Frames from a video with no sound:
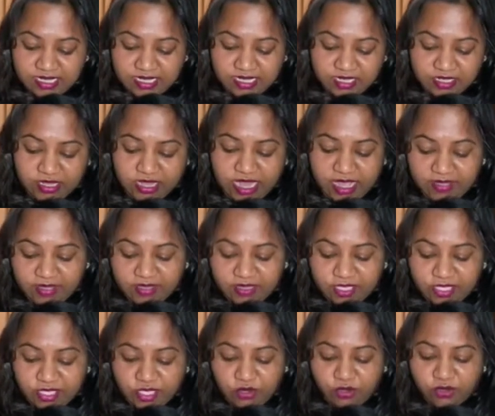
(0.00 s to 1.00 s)
to get this
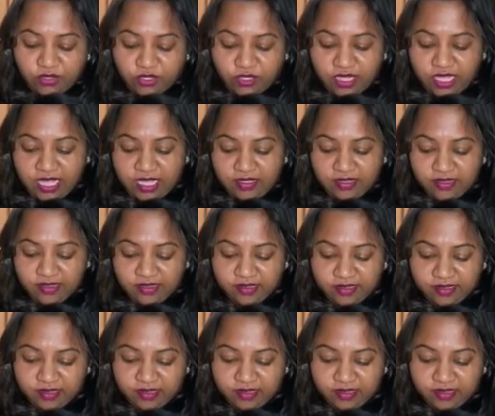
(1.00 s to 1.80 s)
dough together.